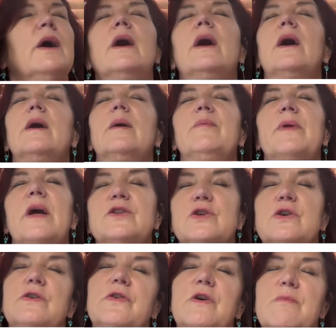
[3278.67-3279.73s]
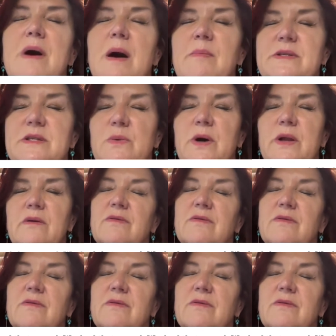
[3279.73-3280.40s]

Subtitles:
I do feel mum is the one.